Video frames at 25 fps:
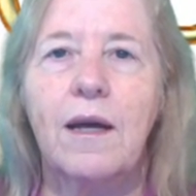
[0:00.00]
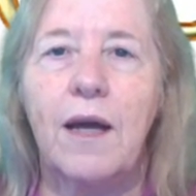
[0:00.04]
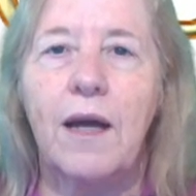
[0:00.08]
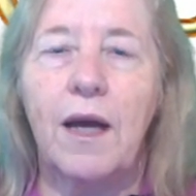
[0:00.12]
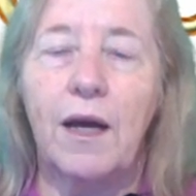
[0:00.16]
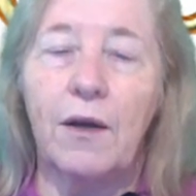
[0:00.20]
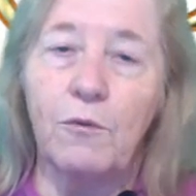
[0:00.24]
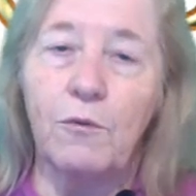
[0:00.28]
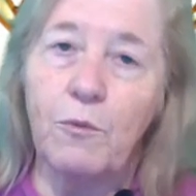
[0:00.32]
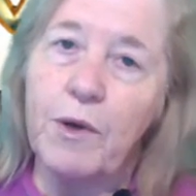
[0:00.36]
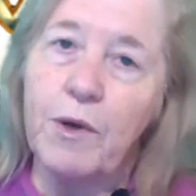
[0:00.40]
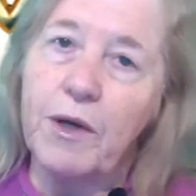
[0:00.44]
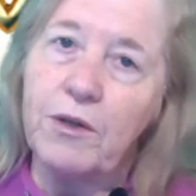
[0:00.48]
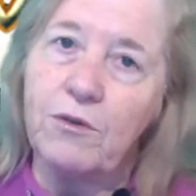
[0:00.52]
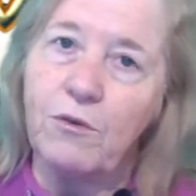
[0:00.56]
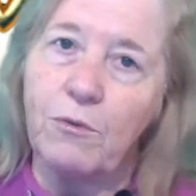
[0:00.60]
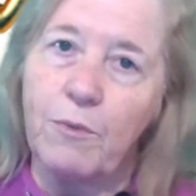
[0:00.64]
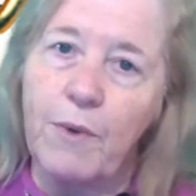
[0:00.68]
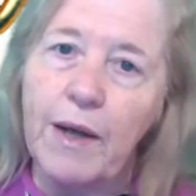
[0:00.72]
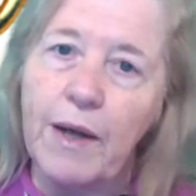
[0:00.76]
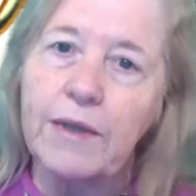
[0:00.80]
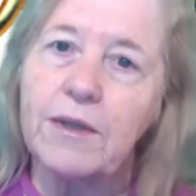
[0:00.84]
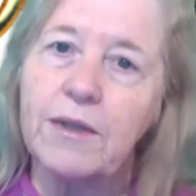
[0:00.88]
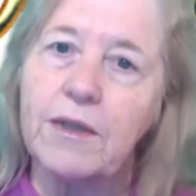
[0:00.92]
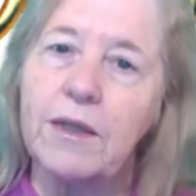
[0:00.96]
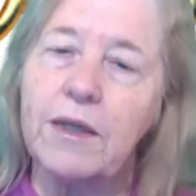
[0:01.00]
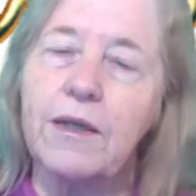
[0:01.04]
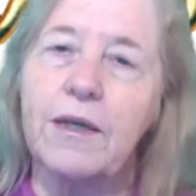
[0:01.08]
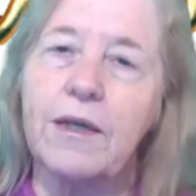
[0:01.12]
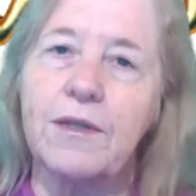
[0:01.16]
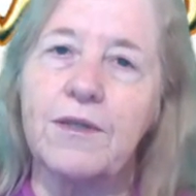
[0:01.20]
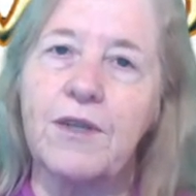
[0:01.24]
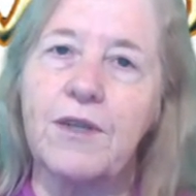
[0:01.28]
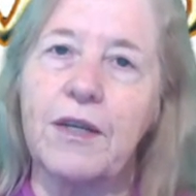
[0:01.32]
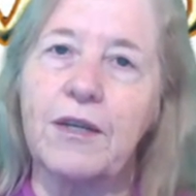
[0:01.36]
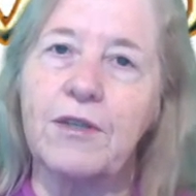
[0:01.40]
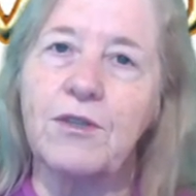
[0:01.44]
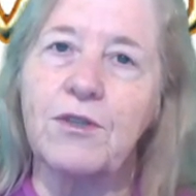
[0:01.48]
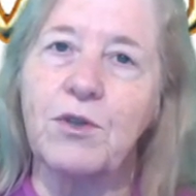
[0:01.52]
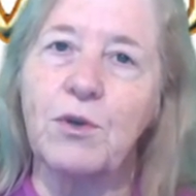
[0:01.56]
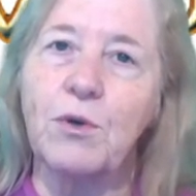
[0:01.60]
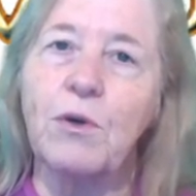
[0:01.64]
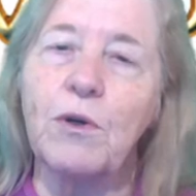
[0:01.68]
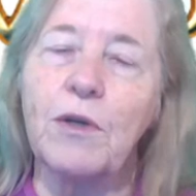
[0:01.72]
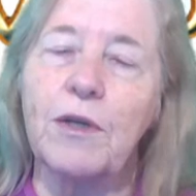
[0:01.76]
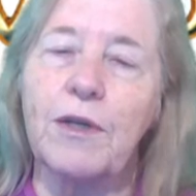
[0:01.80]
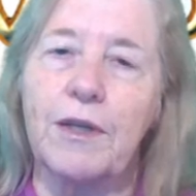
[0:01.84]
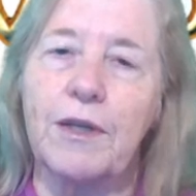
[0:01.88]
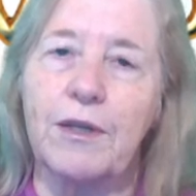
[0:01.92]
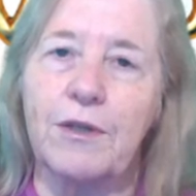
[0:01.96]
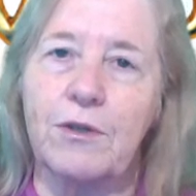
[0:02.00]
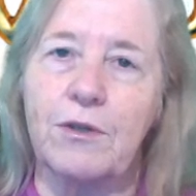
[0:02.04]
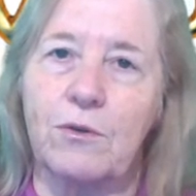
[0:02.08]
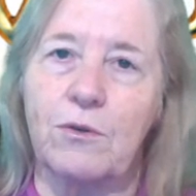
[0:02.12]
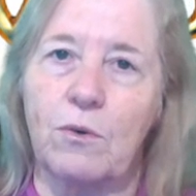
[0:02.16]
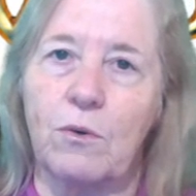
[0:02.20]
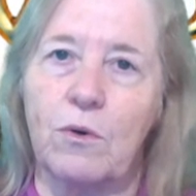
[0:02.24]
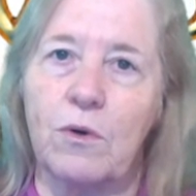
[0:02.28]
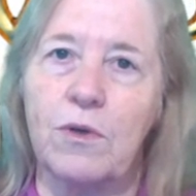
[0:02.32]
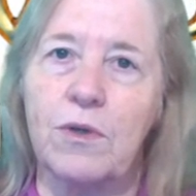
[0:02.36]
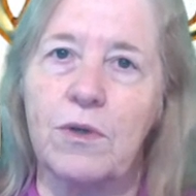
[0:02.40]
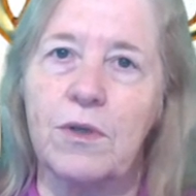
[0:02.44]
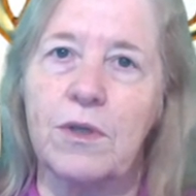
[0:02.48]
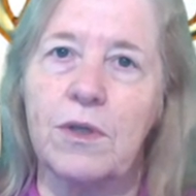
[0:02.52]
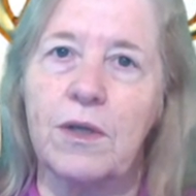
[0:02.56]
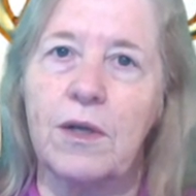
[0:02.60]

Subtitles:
and redirecting as externally sourced,